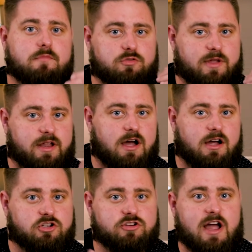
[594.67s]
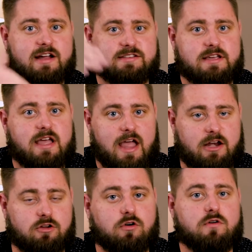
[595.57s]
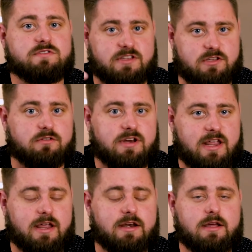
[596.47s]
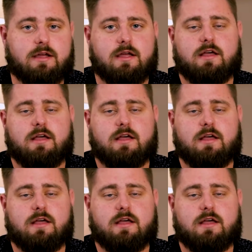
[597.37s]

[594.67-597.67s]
between contract and closing you'll need,